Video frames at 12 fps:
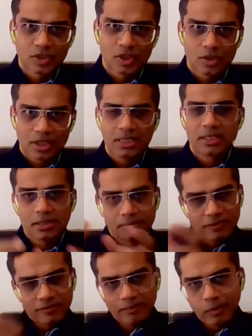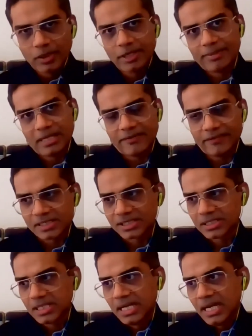in terms of employee
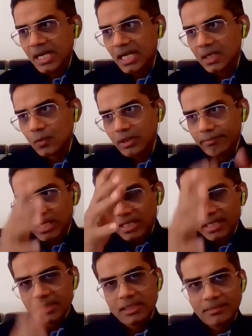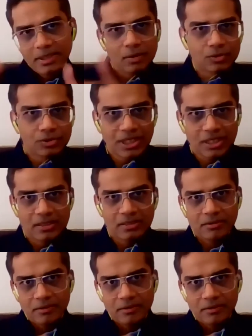benefits. And we bucket them into 3: